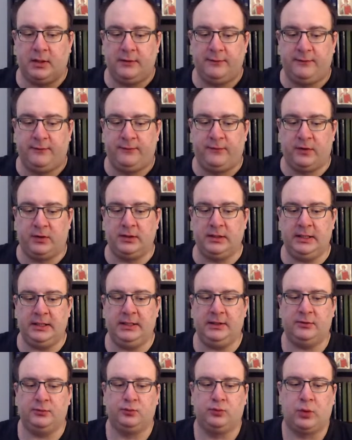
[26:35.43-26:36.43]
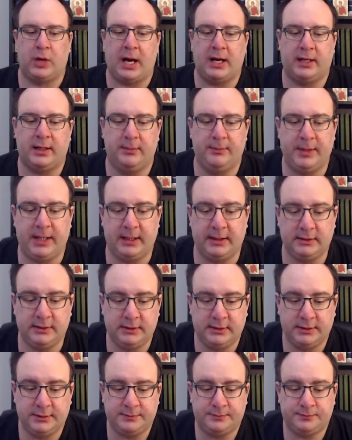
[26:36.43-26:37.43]
Fully
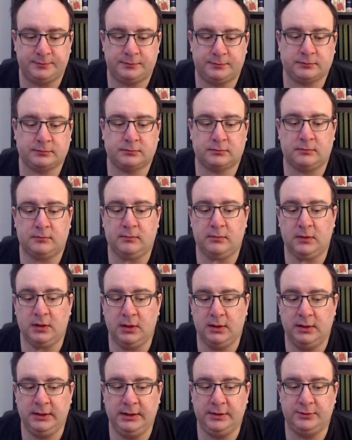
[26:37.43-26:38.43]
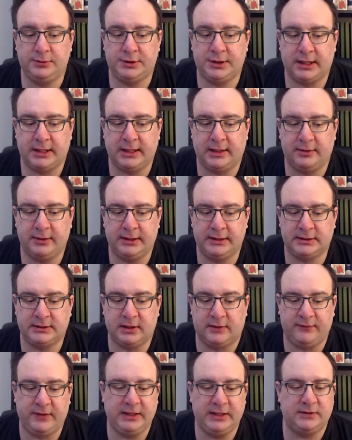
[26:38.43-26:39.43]
recommend you check out his
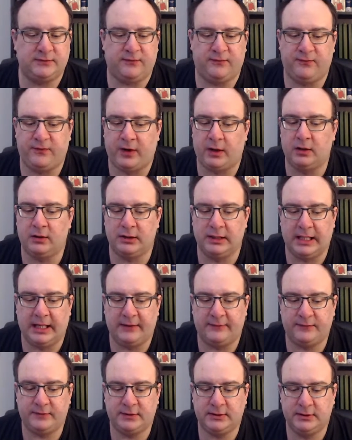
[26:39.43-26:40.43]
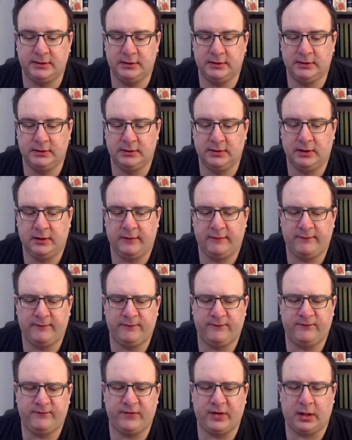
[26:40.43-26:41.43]
stuff. He's far left.
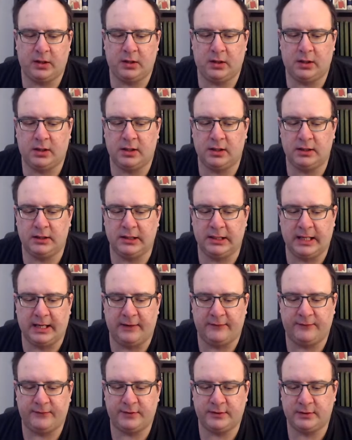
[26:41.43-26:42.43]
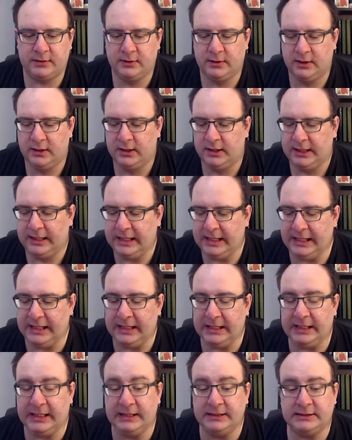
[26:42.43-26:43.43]
Far left.
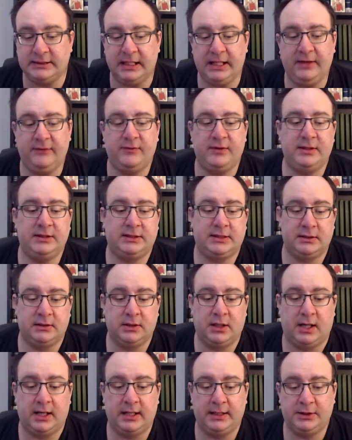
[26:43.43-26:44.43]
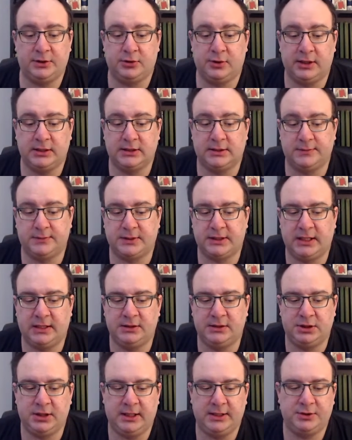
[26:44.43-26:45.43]
He's even denied
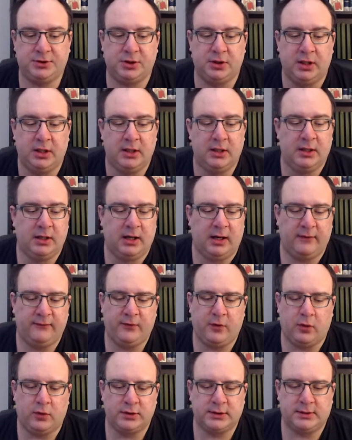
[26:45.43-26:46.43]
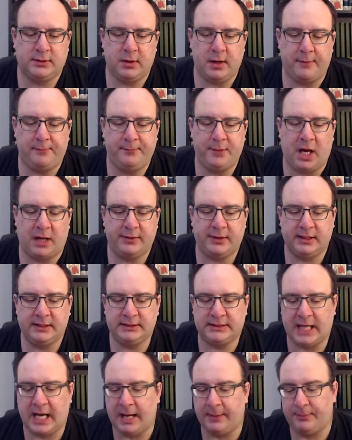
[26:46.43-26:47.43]
transubstantiation. Of course,
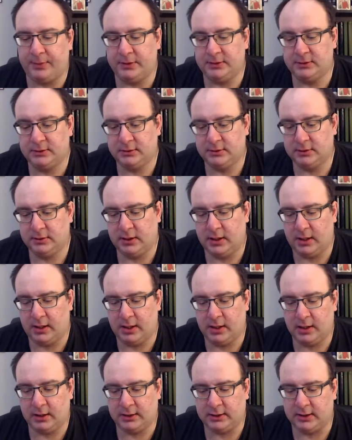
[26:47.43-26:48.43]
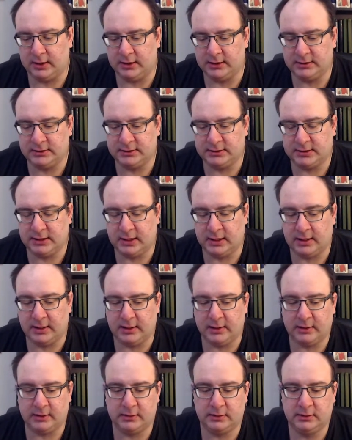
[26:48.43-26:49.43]
nothing's happened because
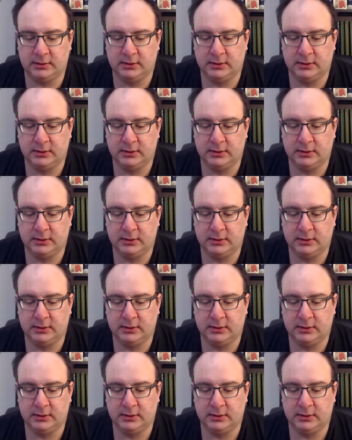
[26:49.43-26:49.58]
you